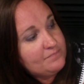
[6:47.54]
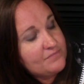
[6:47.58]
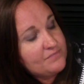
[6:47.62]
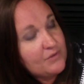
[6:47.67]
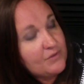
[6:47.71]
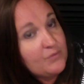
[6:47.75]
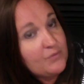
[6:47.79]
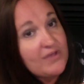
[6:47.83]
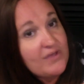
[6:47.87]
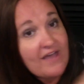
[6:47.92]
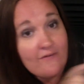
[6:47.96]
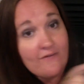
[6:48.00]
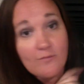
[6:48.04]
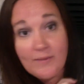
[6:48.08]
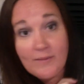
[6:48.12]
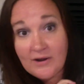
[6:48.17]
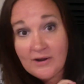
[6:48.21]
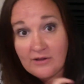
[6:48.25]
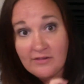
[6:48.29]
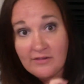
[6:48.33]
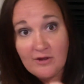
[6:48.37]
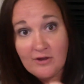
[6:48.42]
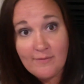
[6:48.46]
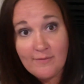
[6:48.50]
we have a
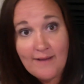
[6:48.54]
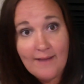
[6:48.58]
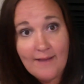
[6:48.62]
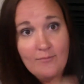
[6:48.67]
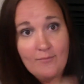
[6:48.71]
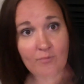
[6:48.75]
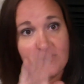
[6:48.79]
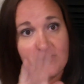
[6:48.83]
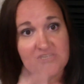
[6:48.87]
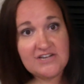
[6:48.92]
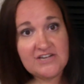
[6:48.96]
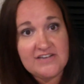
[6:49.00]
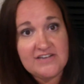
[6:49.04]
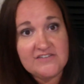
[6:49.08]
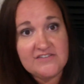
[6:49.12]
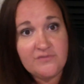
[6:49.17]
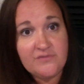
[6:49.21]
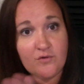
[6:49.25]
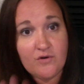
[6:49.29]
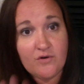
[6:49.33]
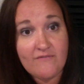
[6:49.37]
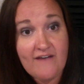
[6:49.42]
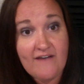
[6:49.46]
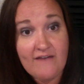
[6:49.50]
parallel Bible which has
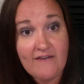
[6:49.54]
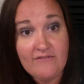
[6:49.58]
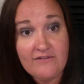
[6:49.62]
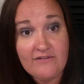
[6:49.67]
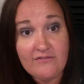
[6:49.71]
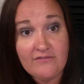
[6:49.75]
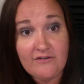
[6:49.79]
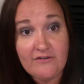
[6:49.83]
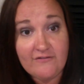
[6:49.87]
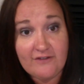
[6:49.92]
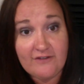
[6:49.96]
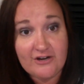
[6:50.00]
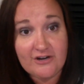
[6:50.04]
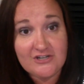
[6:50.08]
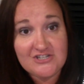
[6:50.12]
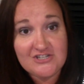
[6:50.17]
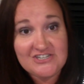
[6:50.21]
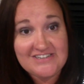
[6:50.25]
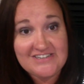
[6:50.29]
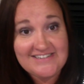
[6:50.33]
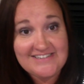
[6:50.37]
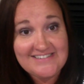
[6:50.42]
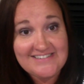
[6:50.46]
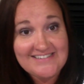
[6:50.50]
4 or 5 different
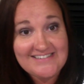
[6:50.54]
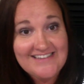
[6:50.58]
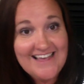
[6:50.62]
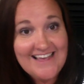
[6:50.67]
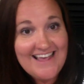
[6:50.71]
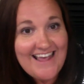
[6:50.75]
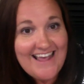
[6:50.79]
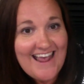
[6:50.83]
versions,